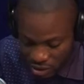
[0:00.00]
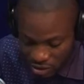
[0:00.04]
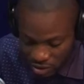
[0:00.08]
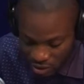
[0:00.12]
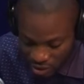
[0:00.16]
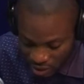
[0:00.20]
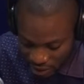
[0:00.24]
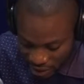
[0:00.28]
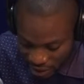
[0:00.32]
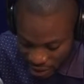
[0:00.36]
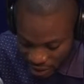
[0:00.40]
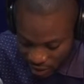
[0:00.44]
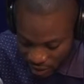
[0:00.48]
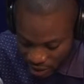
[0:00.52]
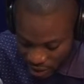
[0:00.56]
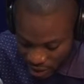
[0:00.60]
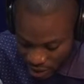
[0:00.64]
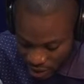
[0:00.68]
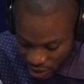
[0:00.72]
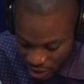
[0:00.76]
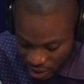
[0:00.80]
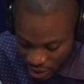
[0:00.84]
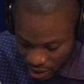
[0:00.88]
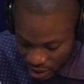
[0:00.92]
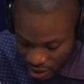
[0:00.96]
John Kerry,
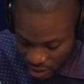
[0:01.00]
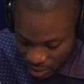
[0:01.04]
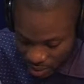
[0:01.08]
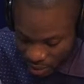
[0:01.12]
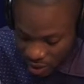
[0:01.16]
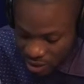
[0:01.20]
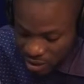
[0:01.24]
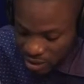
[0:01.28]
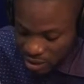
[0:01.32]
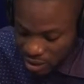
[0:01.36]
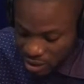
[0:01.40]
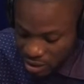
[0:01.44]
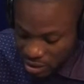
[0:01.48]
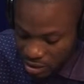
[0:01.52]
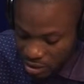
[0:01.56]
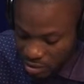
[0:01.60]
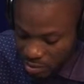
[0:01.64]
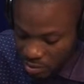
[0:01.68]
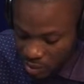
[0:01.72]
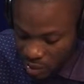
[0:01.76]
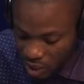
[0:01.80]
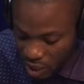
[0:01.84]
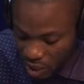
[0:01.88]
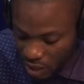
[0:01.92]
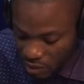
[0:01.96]
President
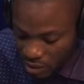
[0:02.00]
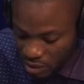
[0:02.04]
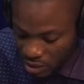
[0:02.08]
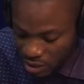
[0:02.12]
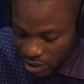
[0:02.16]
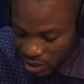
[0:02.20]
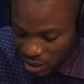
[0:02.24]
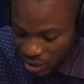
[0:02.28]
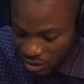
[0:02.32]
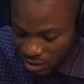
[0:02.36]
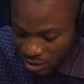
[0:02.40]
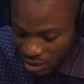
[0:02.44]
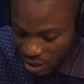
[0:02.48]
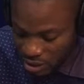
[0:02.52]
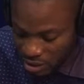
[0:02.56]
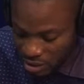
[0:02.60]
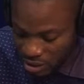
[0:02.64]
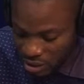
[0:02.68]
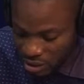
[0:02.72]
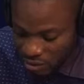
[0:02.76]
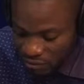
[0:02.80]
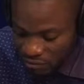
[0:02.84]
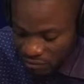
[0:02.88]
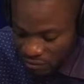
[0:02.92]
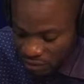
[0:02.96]
Buhari said that
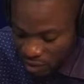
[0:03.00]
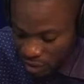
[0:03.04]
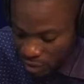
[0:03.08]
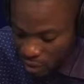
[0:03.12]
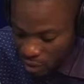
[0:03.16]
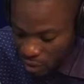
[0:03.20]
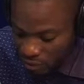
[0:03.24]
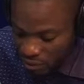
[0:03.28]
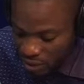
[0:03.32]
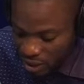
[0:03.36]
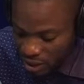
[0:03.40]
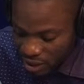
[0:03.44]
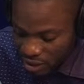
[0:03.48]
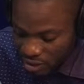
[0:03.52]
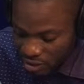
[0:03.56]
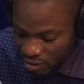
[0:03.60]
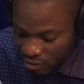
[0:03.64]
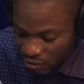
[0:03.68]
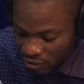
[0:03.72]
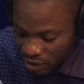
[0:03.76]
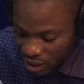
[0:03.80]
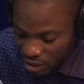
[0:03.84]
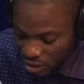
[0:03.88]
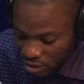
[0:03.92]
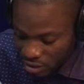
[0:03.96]
in view of the
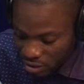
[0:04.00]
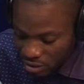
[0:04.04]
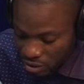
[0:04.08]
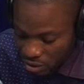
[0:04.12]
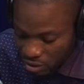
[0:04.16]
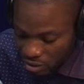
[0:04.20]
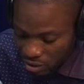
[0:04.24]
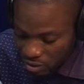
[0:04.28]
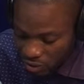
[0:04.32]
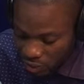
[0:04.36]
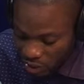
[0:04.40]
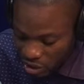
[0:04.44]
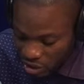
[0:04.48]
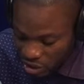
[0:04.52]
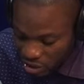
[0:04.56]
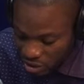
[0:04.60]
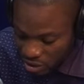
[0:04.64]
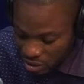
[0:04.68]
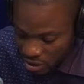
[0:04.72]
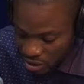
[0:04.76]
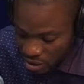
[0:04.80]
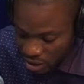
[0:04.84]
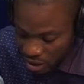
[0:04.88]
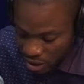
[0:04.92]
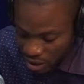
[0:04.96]
controversial alteration
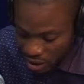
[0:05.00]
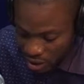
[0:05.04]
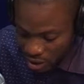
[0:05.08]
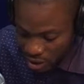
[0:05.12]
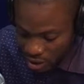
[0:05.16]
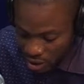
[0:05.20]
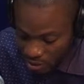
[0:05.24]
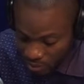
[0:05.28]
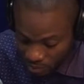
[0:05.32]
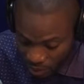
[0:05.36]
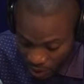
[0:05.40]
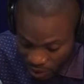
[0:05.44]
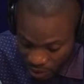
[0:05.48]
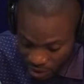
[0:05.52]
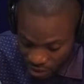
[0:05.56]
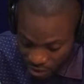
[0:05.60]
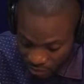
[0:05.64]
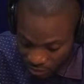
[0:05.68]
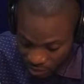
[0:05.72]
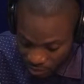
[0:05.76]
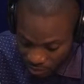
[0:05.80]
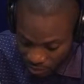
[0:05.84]
and padding of the